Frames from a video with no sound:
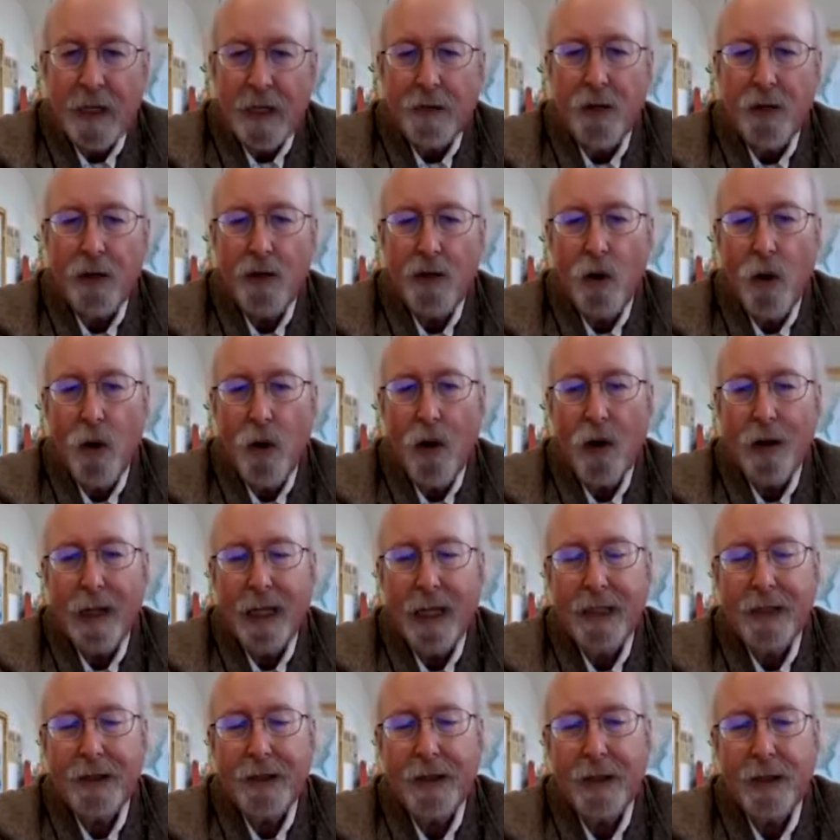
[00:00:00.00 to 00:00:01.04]
the
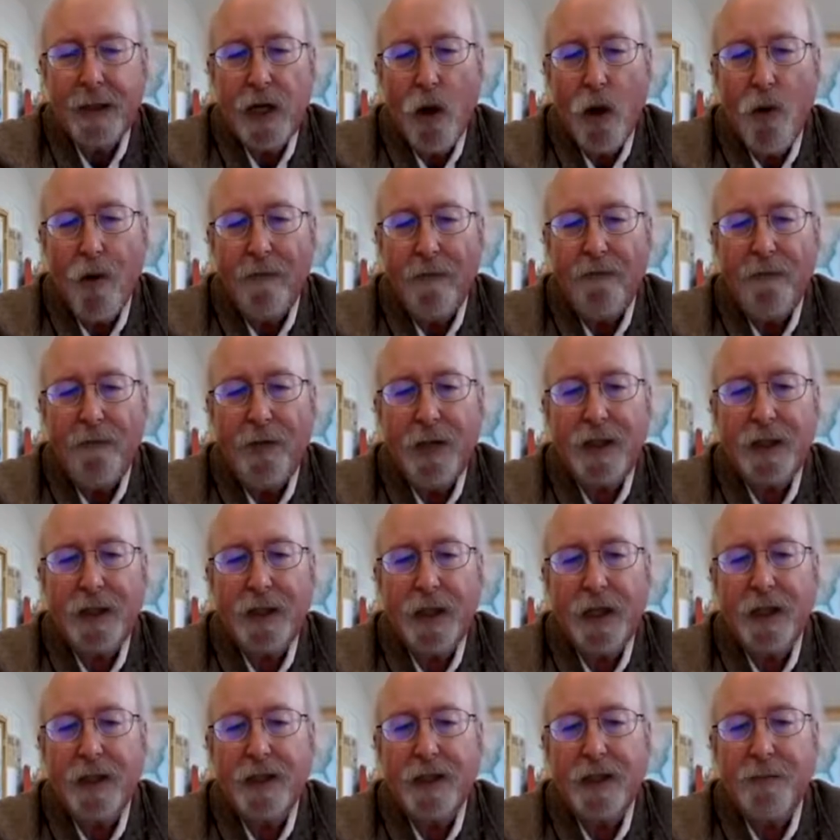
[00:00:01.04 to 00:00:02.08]
correlation
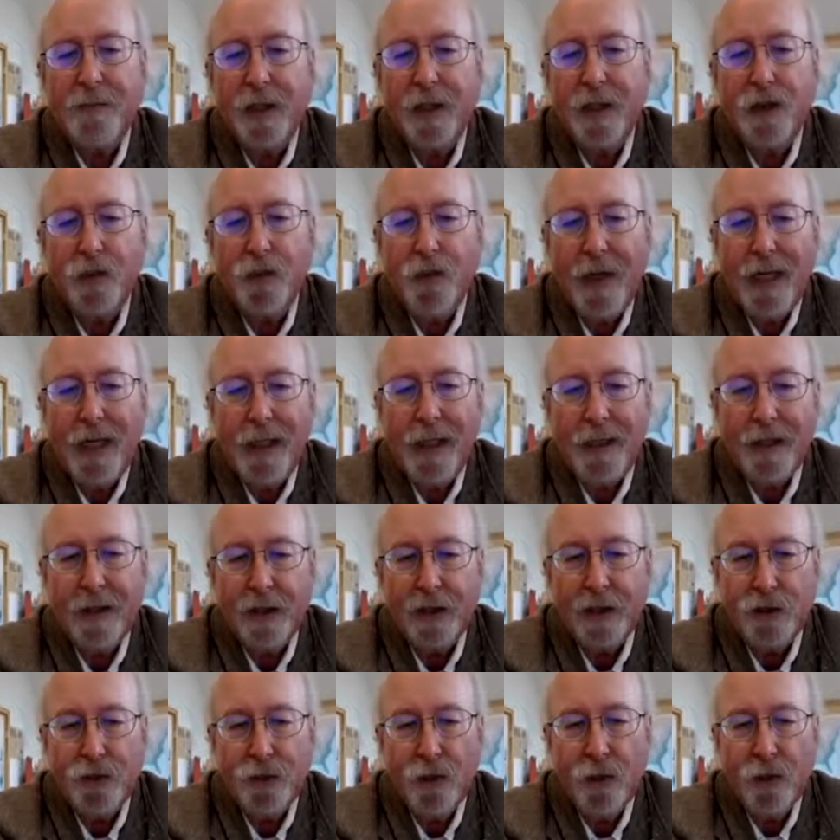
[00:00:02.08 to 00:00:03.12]
coefficients between the
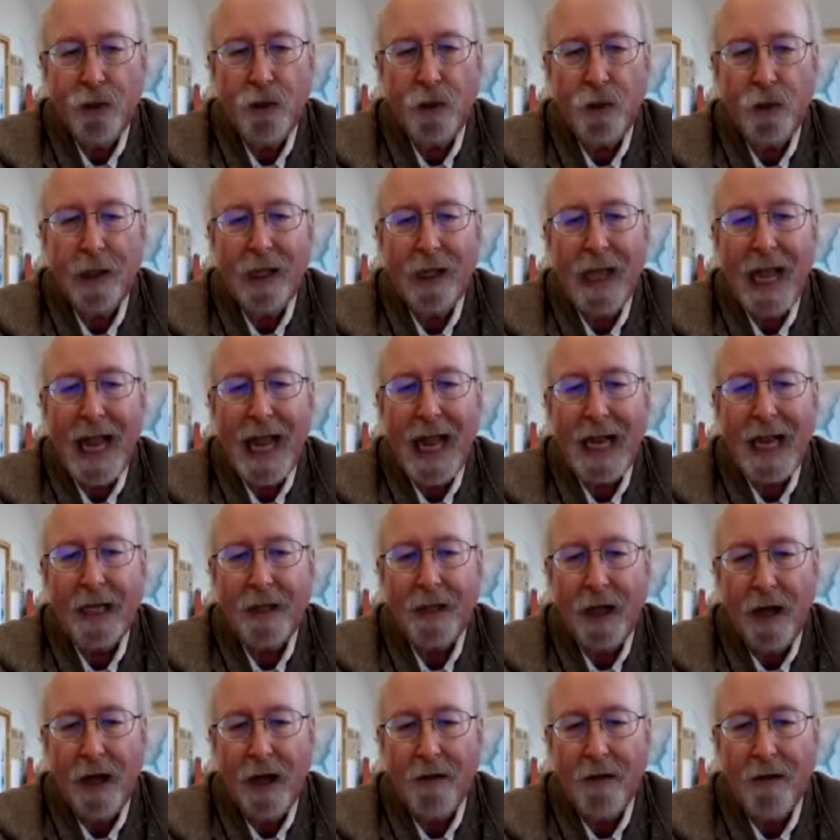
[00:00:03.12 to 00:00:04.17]
true length
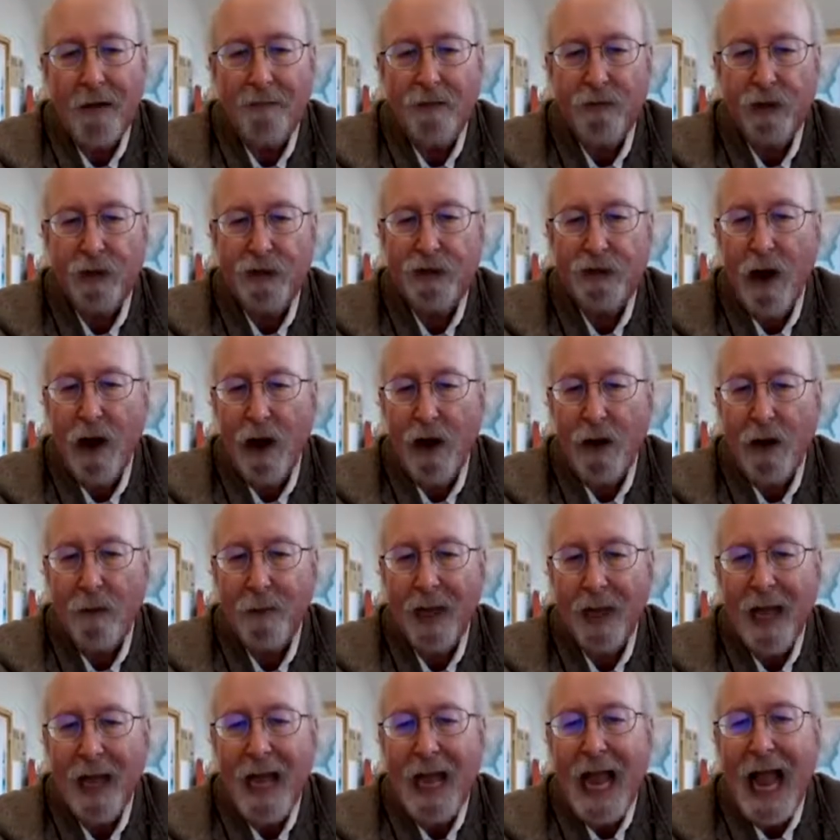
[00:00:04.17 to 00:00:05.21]
of the
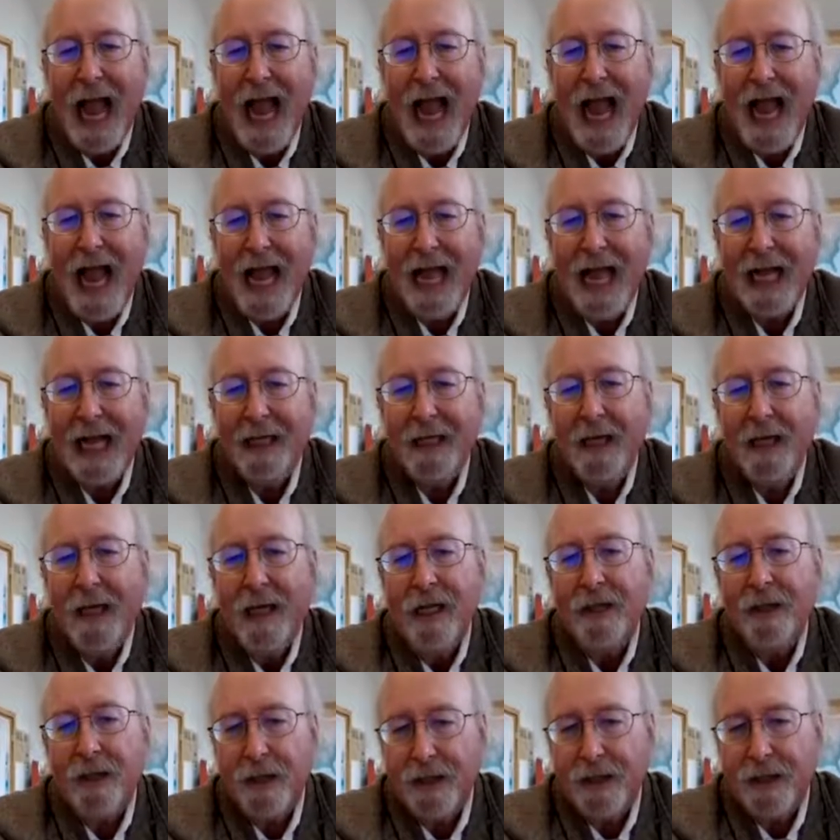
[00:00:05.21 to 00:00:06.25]
scarp and
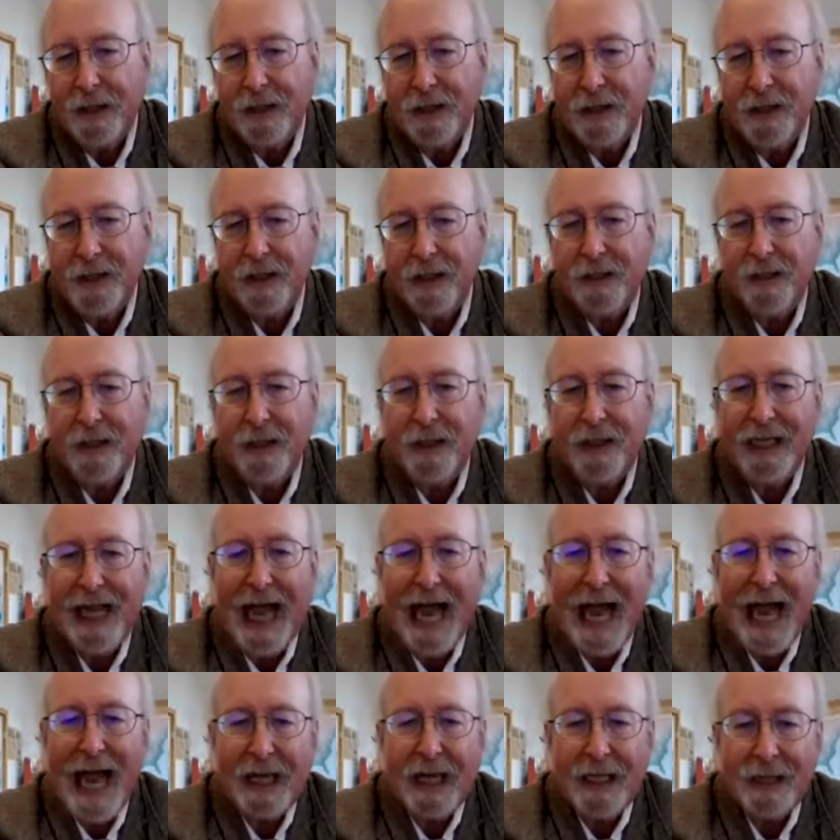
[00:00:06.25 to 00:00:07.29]
the distance to the
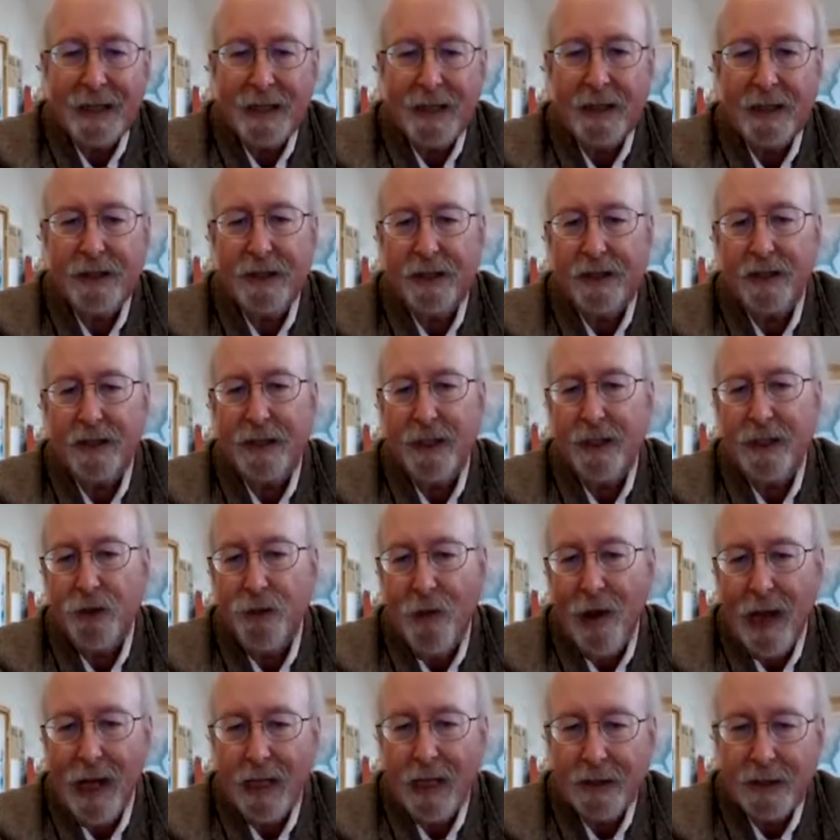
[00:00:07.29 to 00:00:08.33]
axis, the
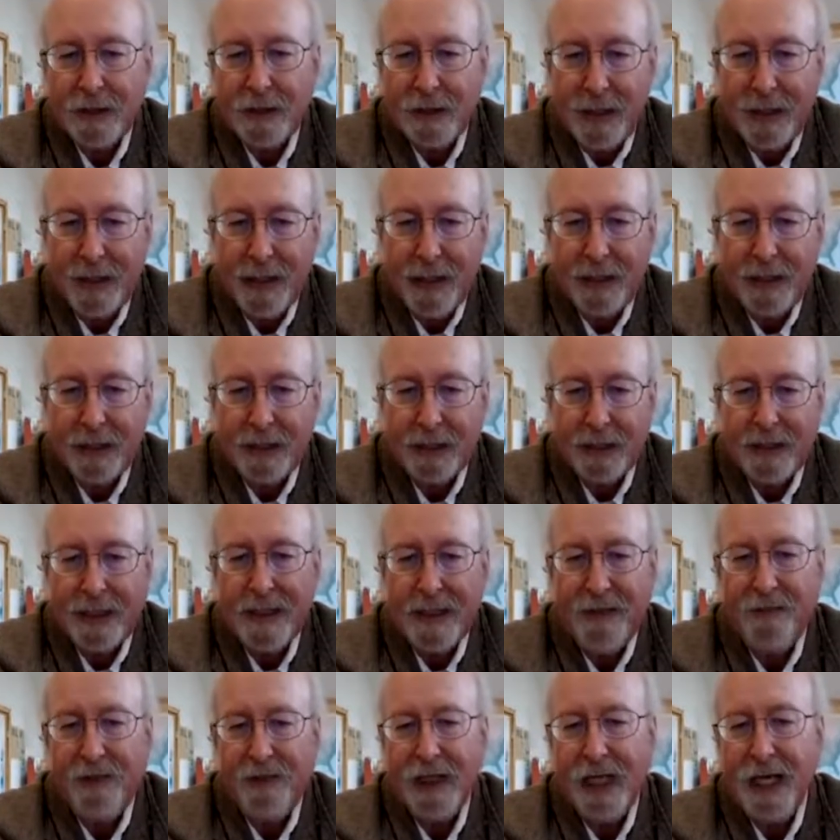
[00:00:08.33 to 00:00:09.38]
sinuosity, the
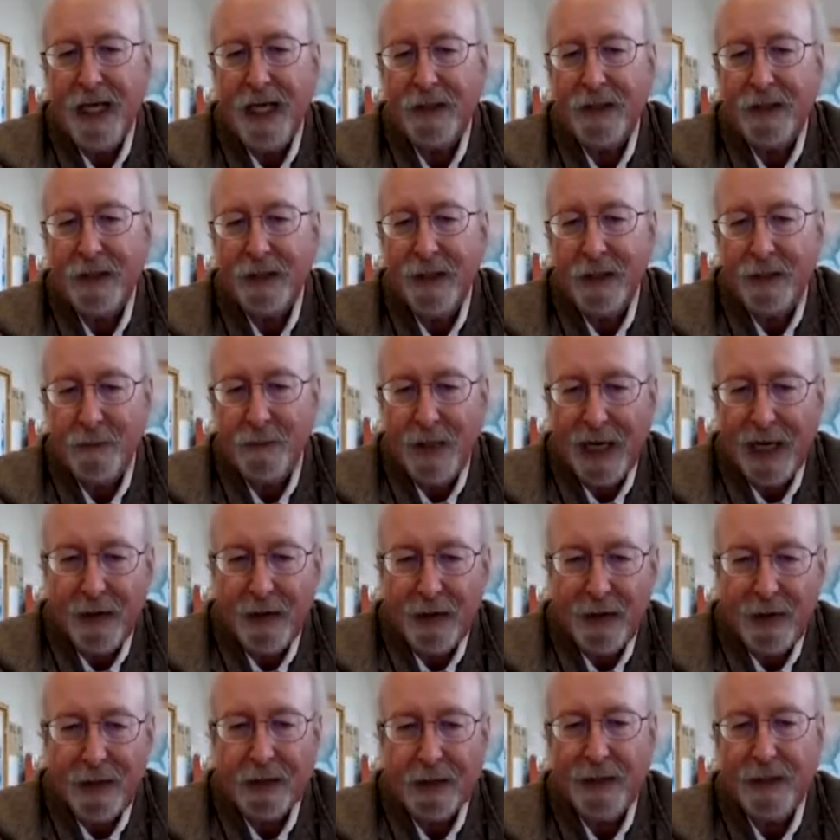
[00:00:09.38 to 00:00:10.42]
deviation and
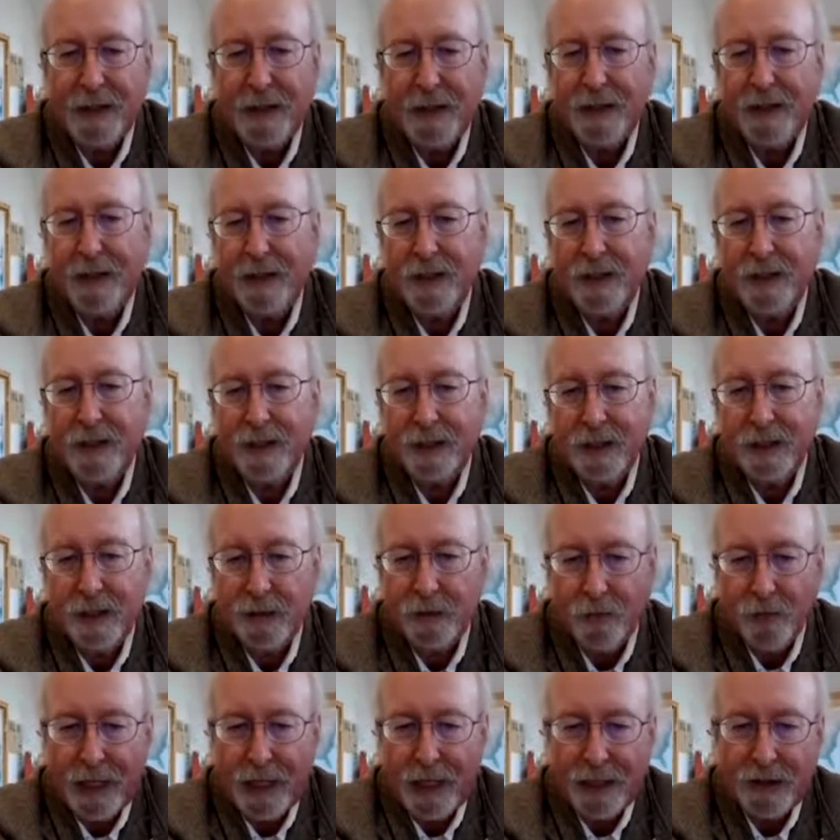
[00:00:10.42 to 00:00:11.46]
bearing, the distance to
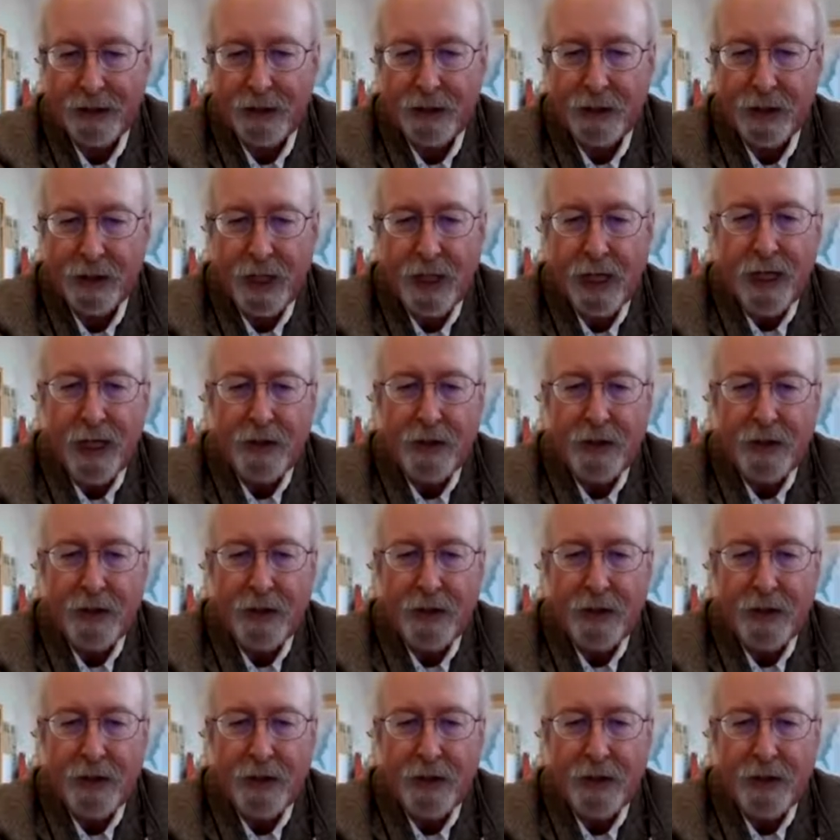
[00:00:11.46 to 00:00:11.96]
the ridge,